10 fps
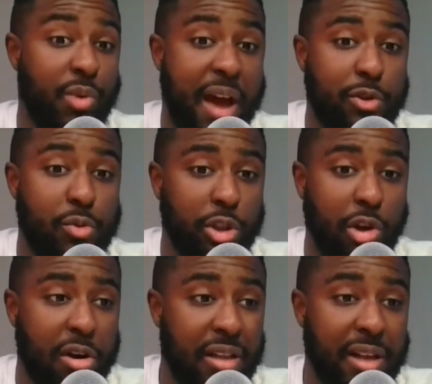You have a
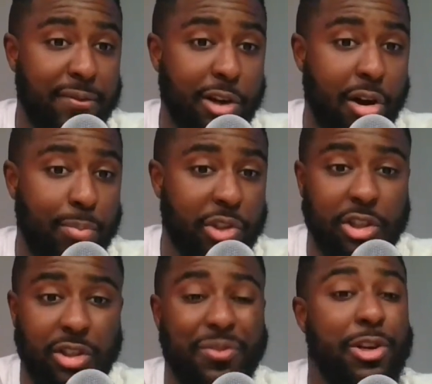starting left guard
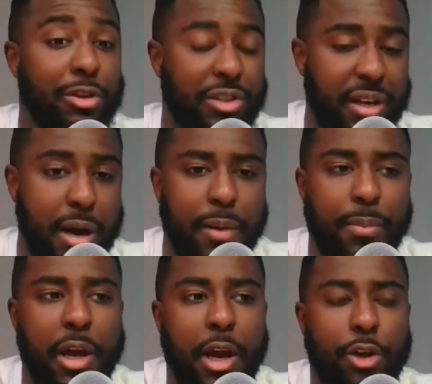potentially for years to come.